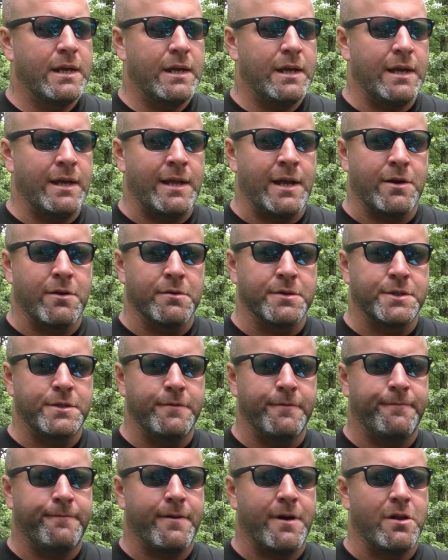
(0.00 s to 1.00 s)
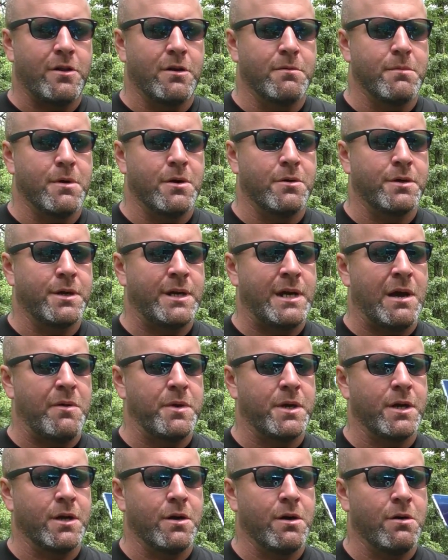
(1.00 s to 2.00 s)
and that goes to follow mode. And now
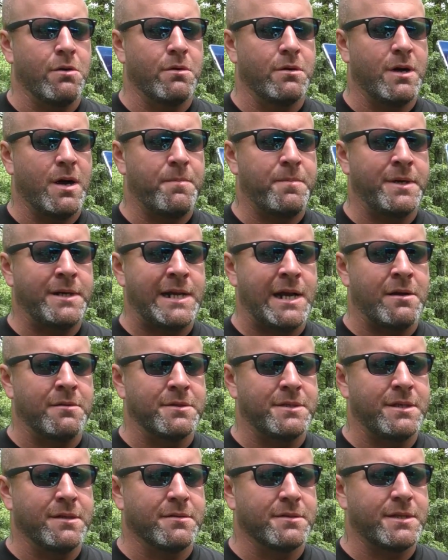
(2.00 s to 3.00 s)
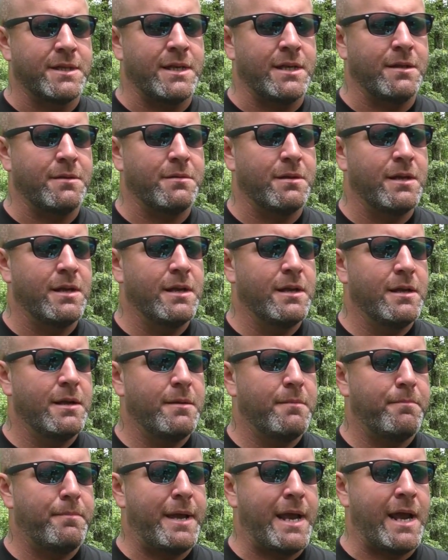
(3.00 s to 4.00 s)
we could go up and down tilting,
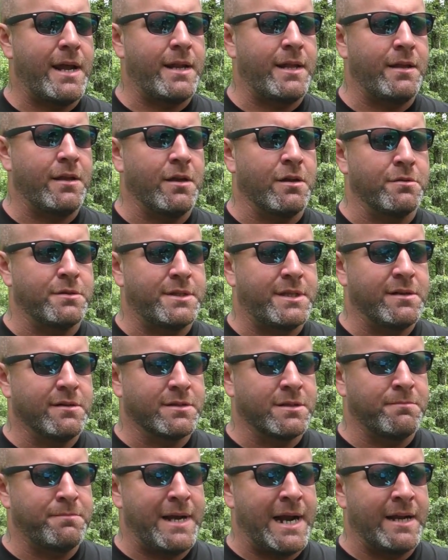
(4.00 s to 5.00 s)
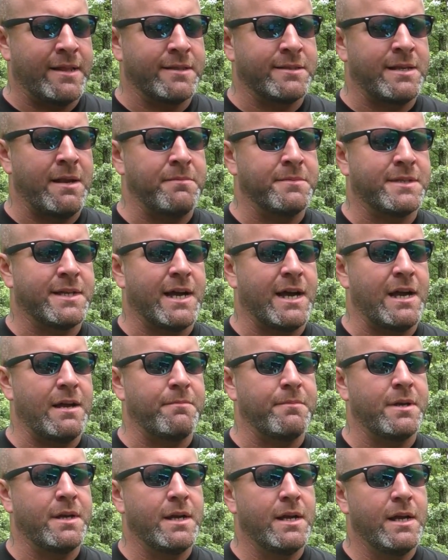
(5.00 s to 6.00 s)
panning, you could tilt and pan at the same
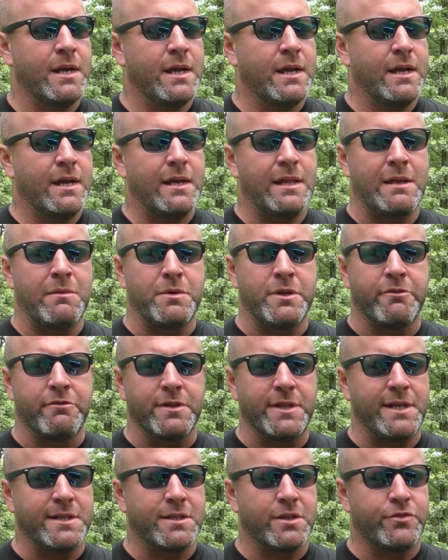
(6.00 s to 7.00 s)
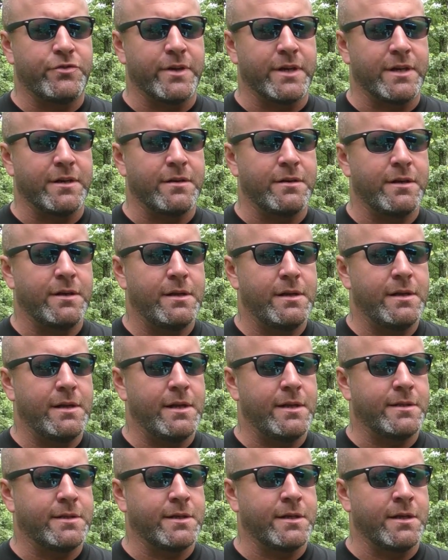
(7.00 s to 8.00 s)
time. And then when you release the trigger,
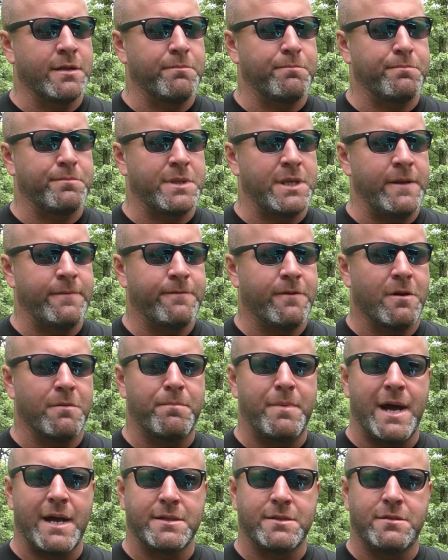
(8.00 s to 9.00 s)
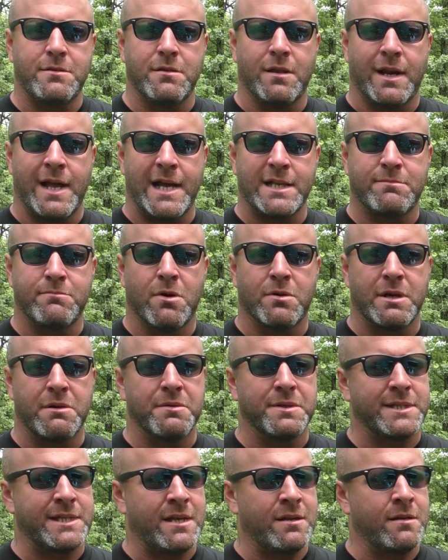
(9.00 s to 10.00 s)
it's going to default back to the last mode it
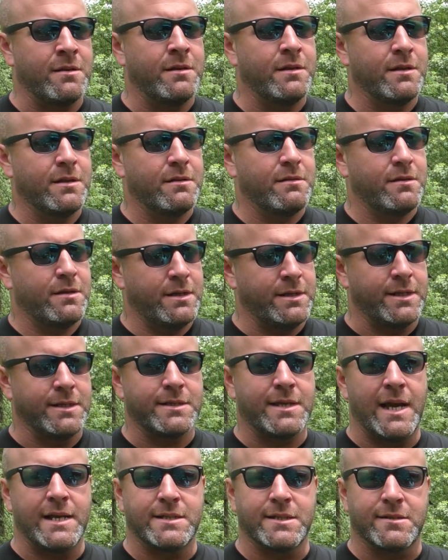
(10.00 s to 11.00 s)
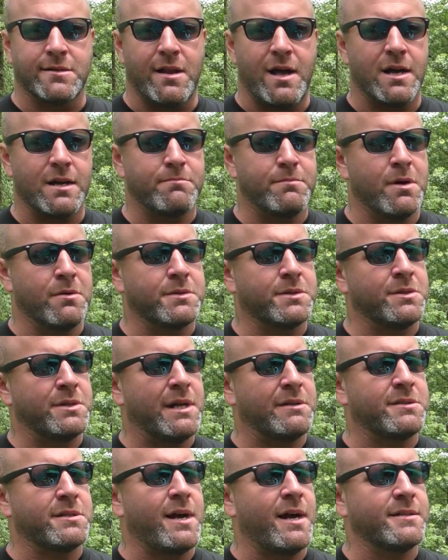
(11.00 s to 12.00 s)
was in. In this case, it's lock mode. So
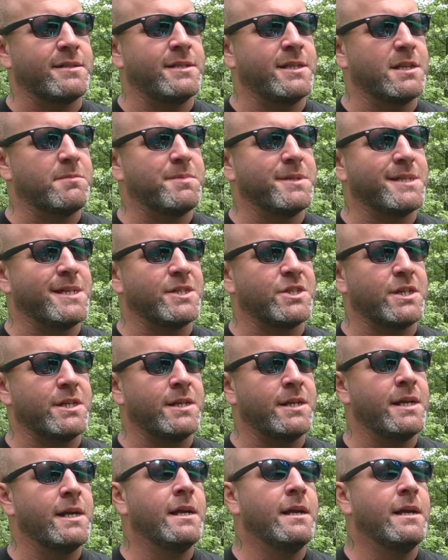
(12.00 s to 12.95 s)
now it's locked in this position.